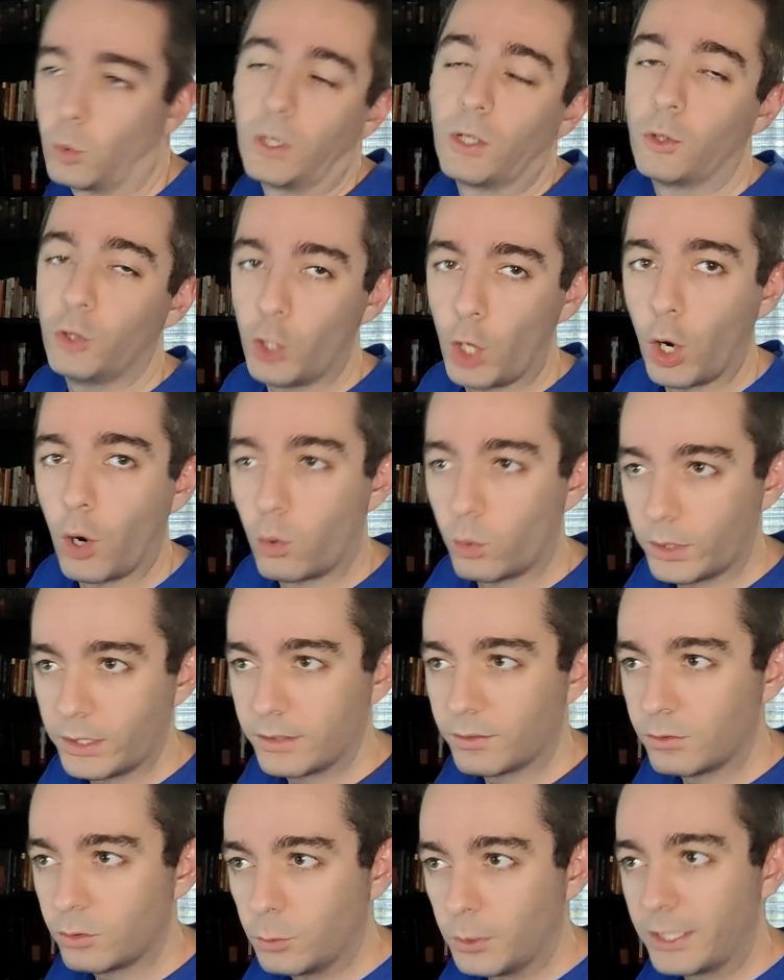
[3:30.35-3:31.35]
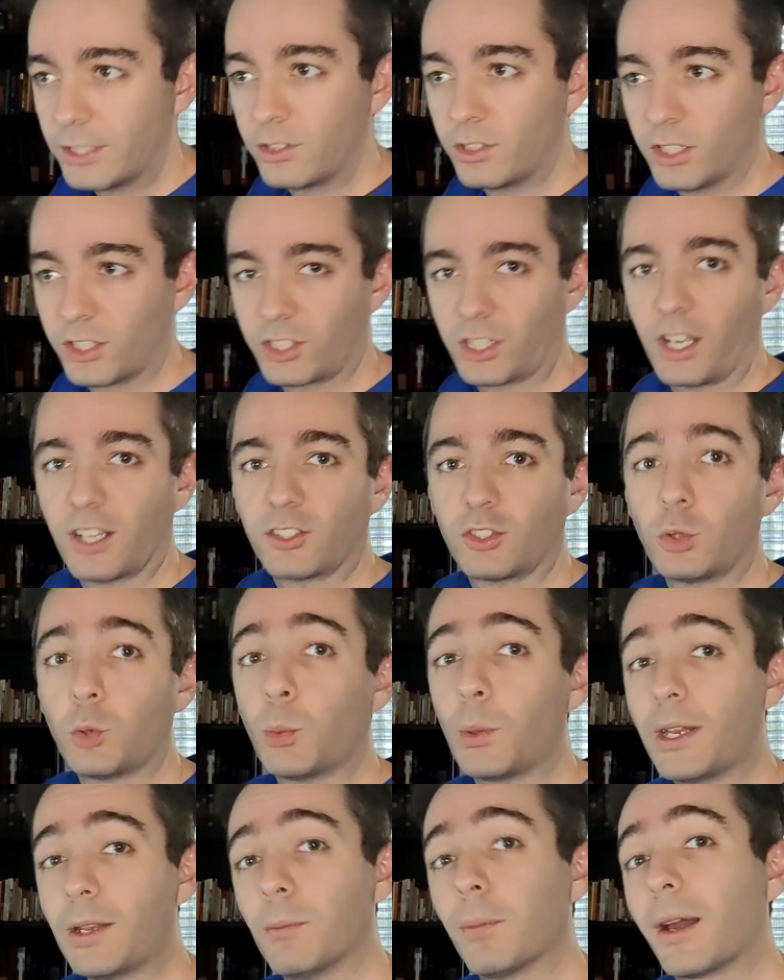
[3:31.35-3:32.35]
Well, no, we discuss you
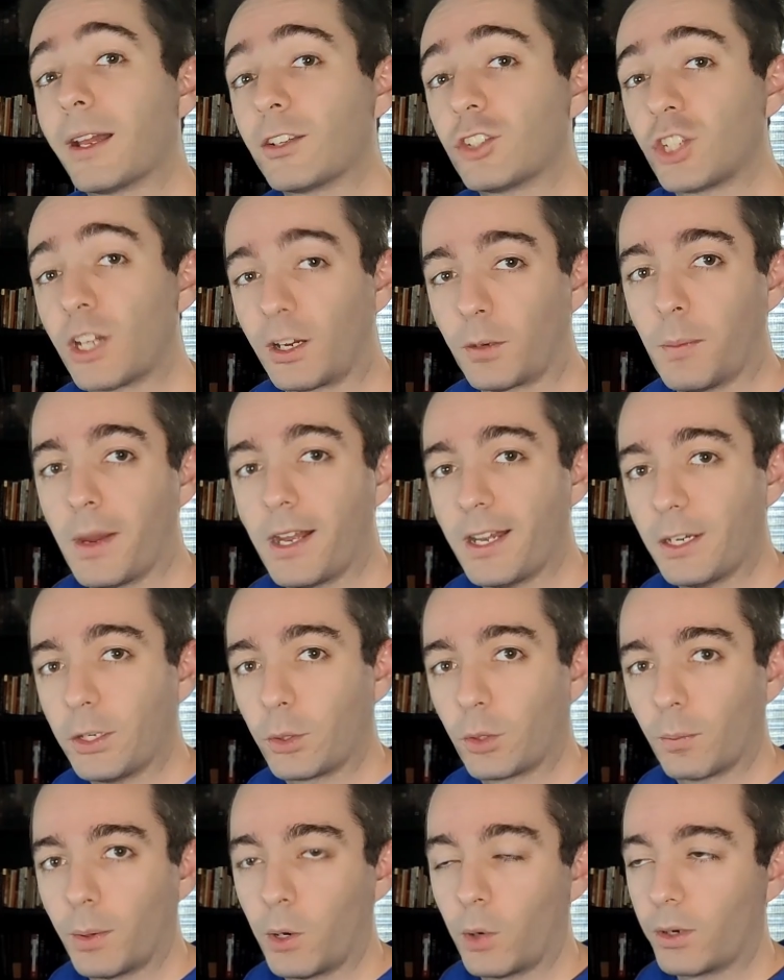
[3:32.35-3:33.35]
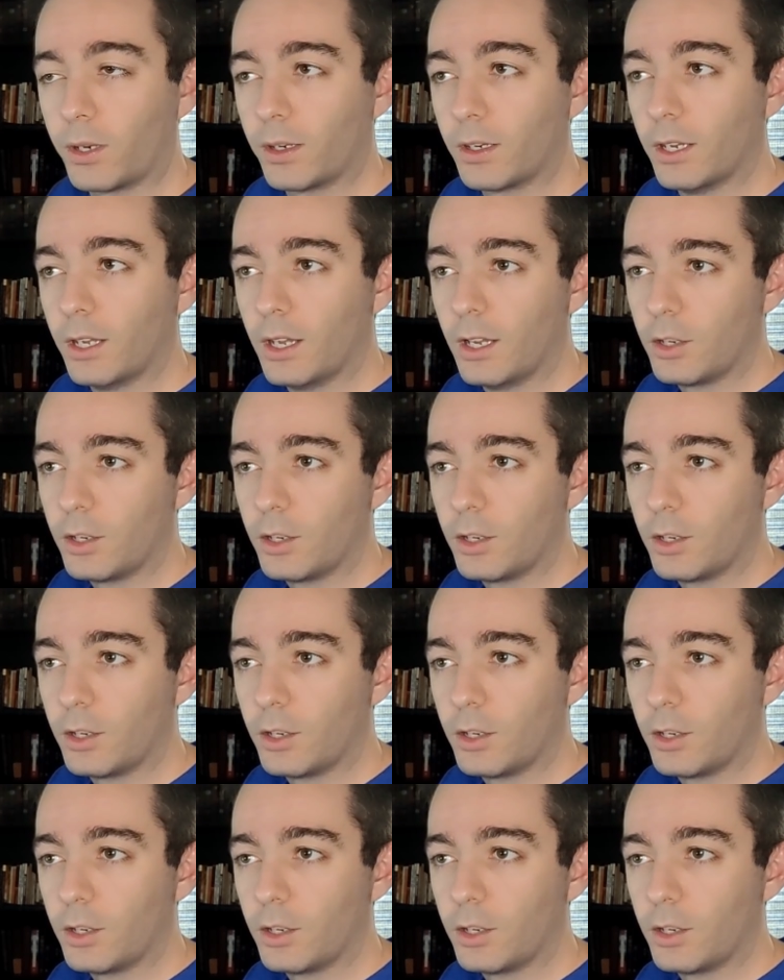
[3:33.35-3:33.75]
win by checkmating your opponent.